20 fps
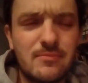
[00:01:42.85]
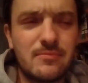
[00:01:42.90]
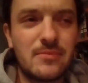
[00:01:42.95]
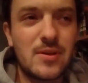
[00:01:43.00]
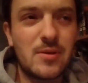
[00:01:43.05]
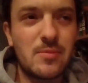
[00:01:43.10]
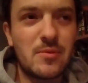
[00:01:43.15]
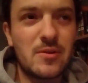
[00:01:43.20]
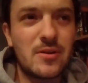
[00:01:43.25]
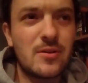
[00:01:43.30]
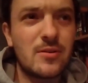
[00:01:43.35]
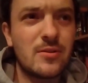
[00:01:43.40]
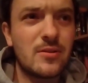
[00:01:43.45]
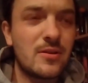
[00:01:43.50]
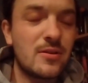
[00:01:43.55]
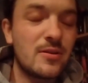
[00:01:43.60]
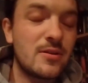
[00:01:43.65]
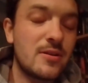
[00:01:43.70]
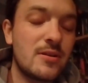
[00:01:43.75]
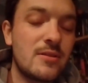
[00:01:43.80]
Me and my girl.
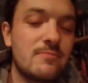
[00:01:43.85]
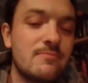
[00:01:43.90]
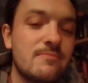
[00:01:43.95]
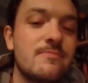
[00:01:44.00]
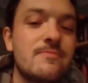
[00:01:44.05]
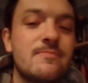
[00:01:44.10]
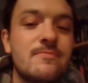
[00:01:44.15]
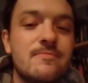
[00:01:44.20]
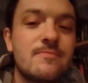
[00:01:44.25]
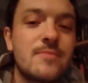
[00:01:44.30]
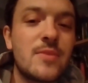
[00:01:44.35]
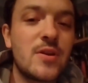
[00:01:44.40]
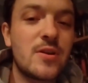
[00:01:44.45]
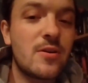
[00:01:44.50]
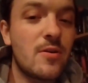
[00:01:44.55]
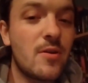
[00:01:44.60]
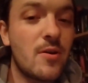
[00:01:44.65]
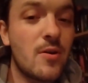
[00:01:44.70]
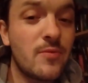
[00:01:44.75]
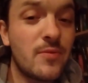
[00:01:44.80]
Um, me and
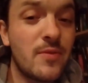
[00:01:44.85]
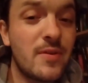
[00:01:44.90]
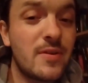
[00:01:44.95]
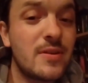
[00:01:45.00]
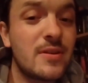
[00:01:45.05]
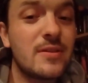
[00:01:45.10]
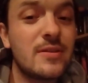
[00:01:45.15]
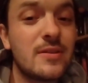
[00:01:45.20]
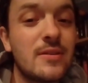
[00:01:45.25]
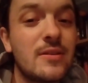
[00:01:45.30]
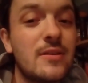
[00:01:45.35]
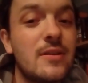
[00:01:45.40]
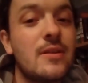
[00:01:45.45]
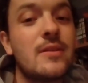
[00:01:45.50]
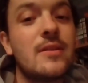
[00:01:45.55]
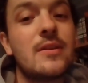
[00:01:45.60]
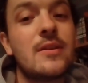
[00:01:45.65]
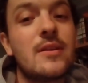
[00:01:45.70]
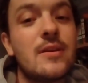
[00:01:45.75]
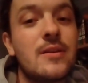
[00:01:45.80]
girlfriend
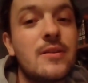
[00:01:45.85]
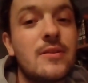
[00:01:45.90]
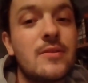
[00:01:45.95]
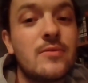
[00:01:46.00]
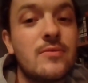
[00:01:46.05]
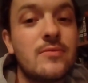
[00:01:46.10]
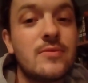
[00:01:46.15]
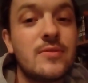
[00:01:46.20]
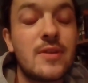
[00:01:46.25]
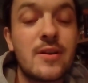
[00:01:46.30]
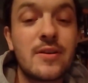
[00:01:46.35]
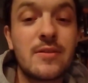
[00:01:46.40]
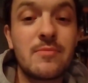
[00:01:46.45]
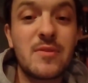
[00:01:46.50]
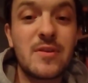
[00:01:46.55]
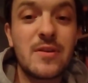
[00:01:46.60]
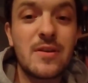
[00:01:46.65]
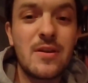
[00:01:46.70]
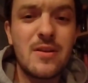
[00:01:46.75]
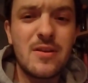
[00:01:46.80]
uh, Hugh's taken me.